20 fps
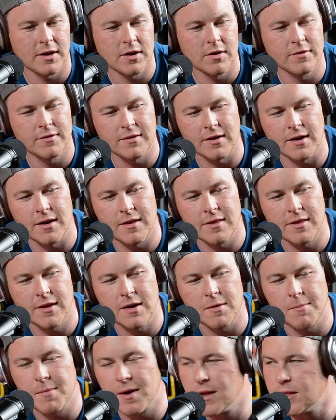I don't see anything
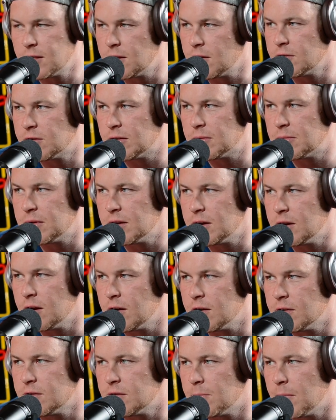about their
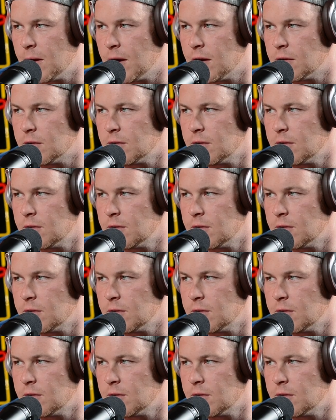subsidiaries about